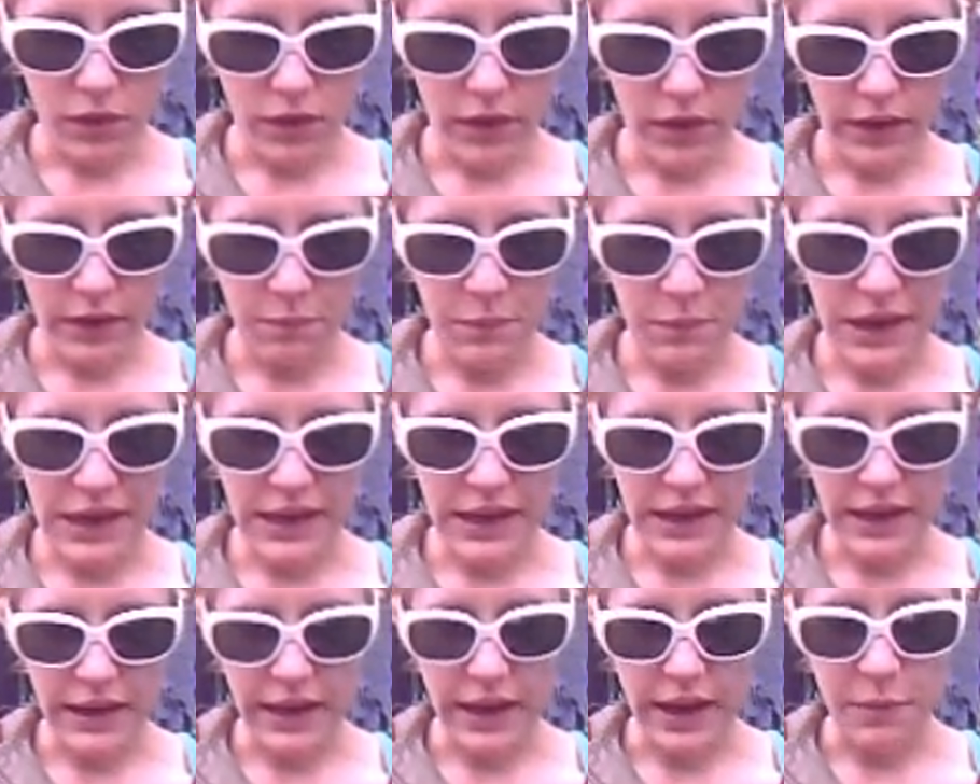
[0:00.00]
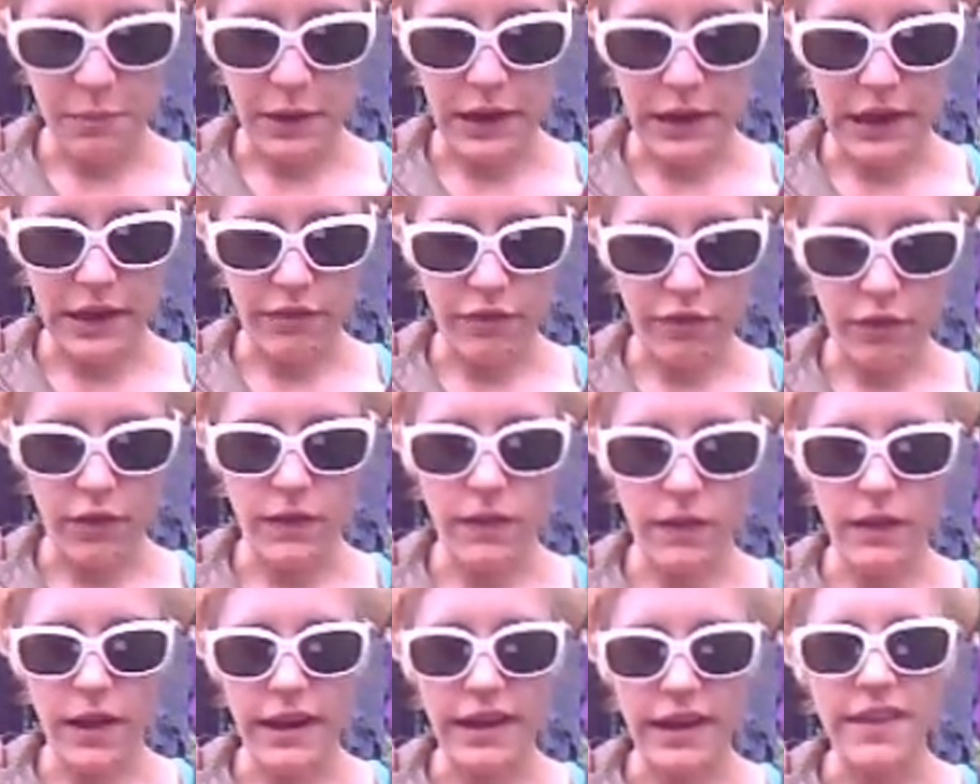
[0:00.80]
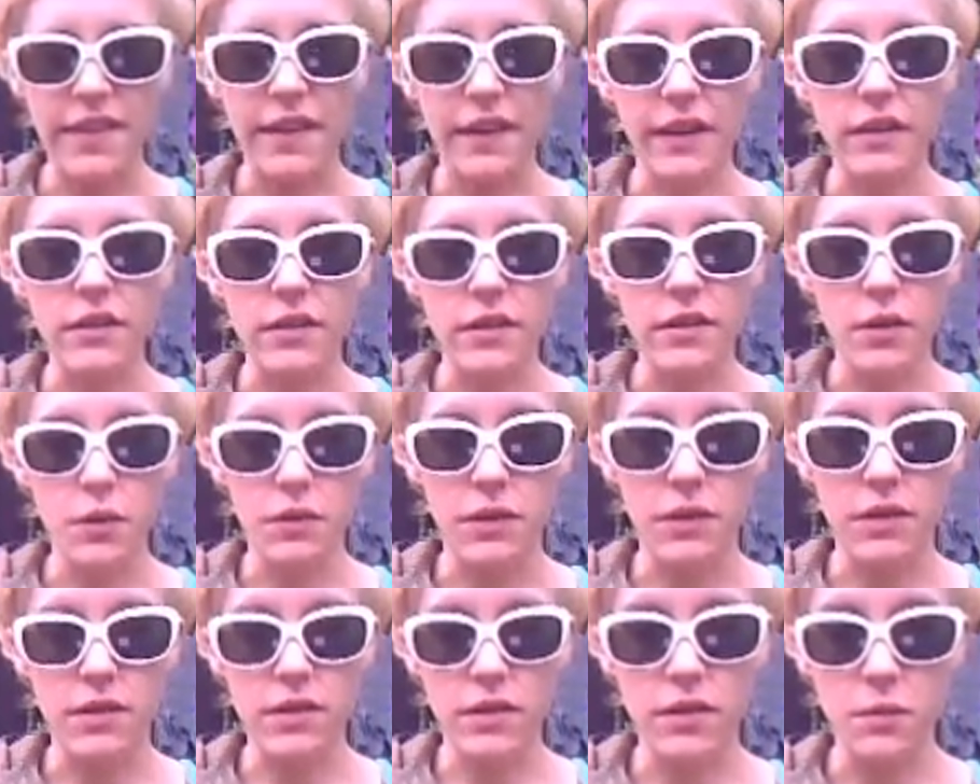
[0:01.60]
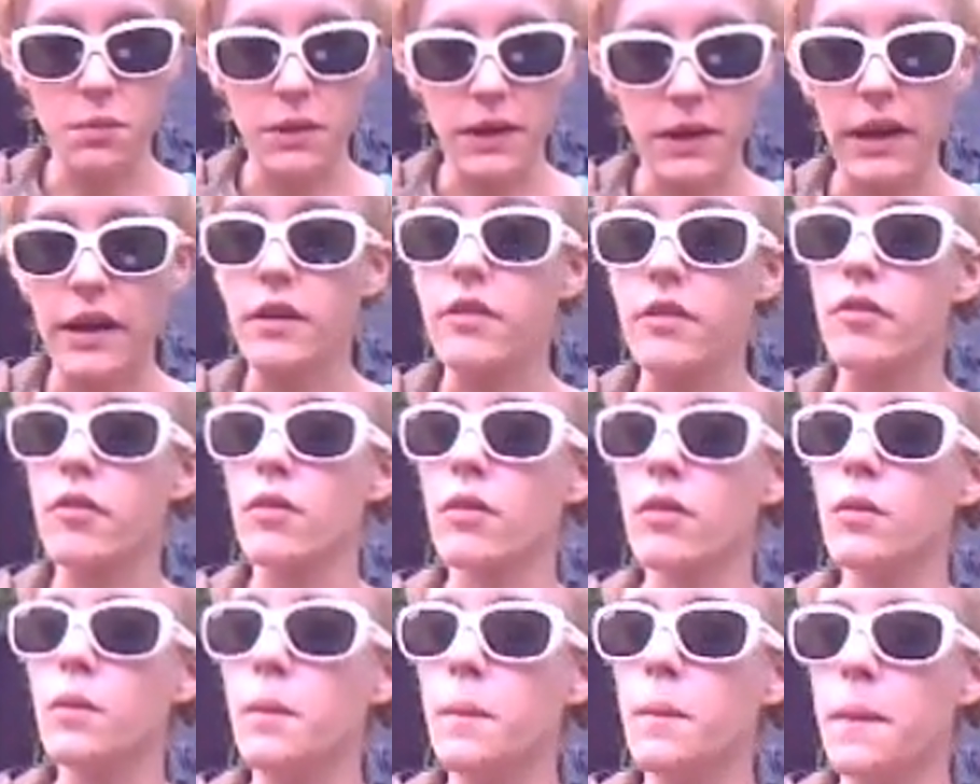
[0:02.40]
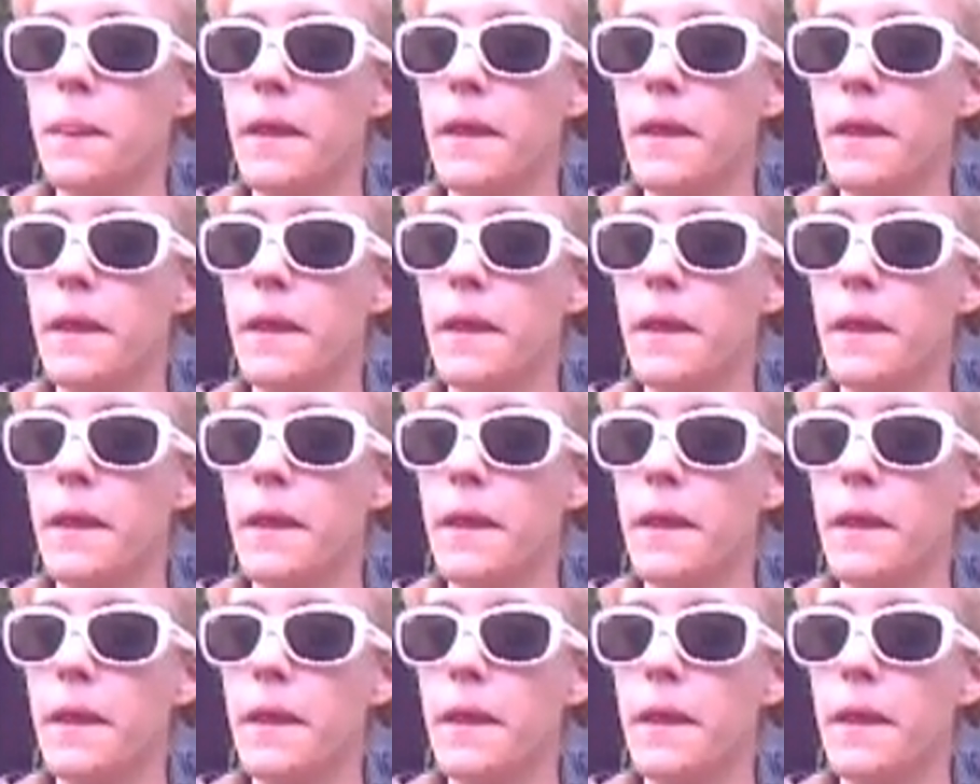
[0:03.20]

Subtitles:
immediately a believer in anything to do with the supernatural,